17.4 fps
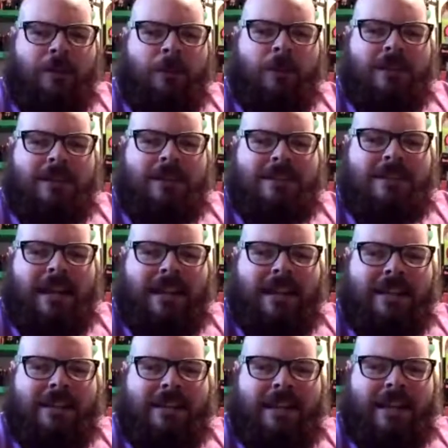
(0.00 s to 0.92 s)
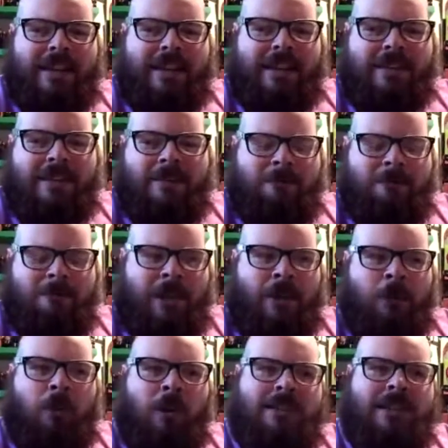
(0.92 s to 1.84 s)
everyone decided that
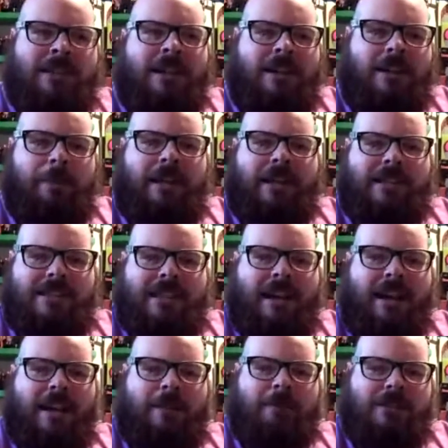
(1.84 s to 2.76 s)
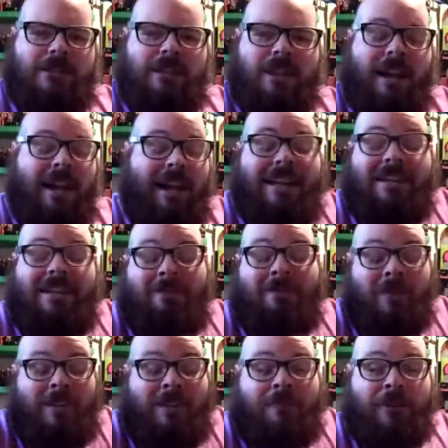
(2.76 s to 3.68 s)
time slot
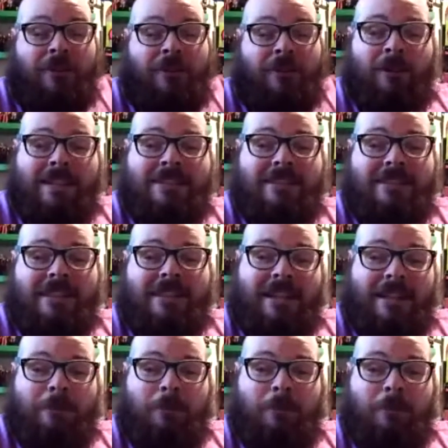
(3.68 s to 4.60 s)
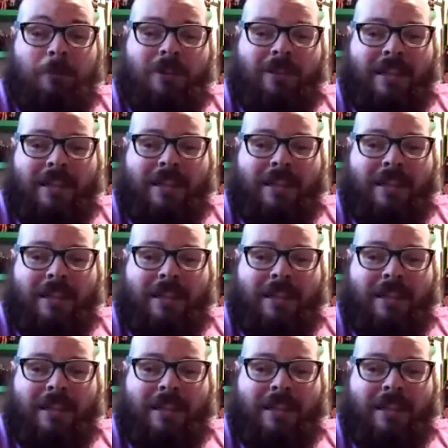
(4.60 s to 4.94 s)
for wrestling anymore,